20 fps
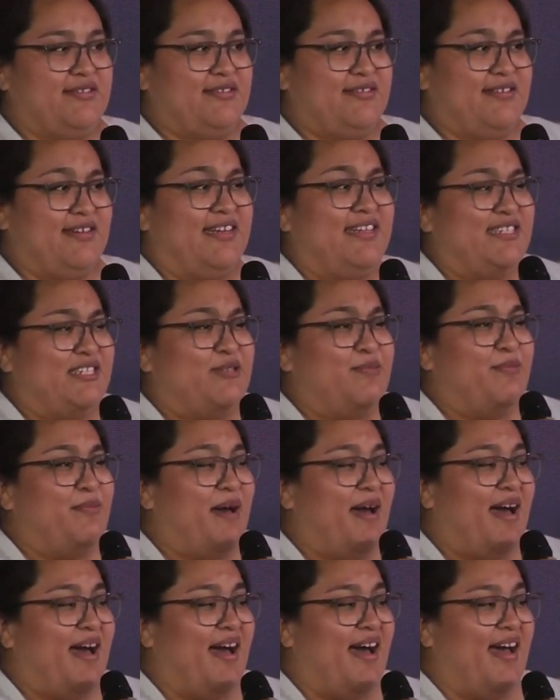and it's
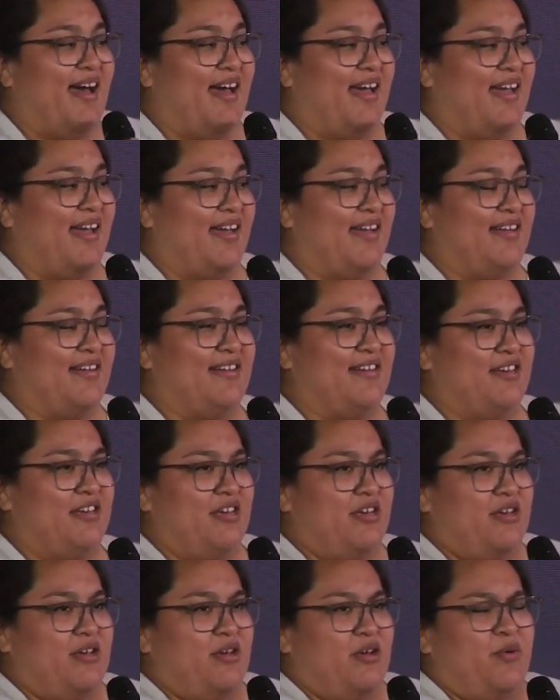mine.
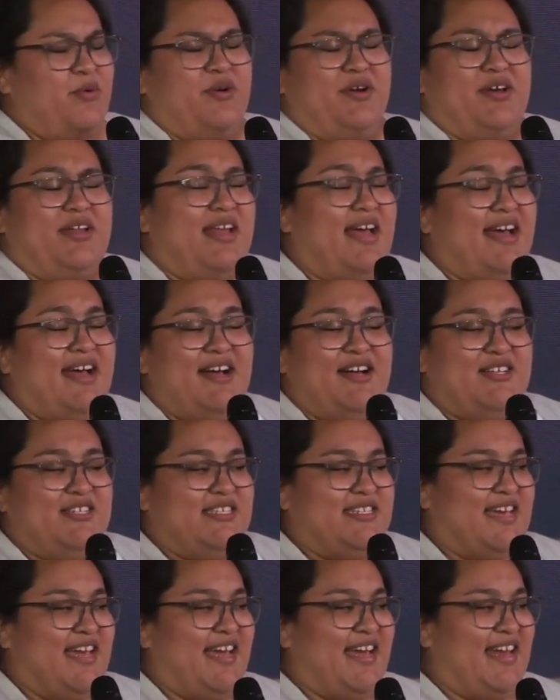What else
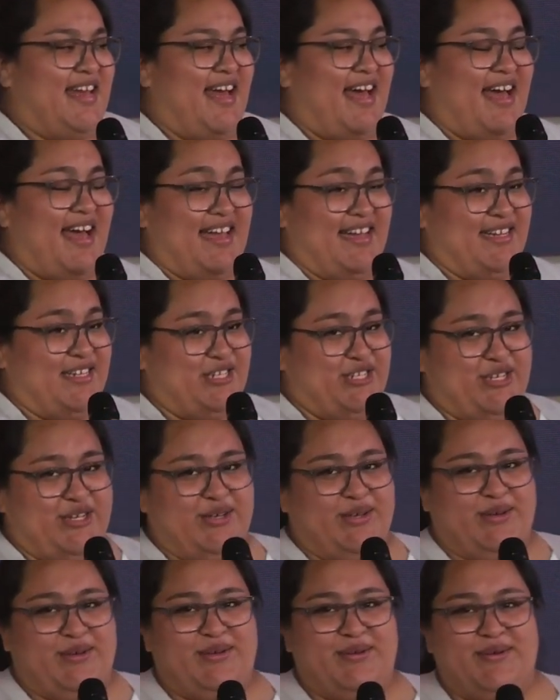can I
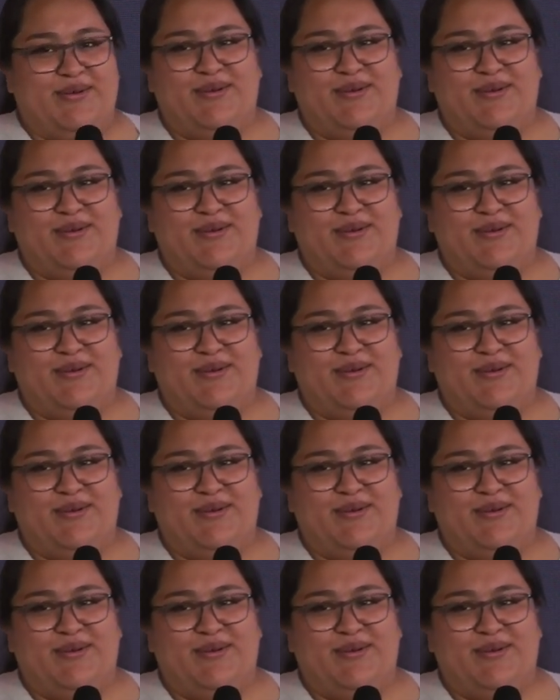do?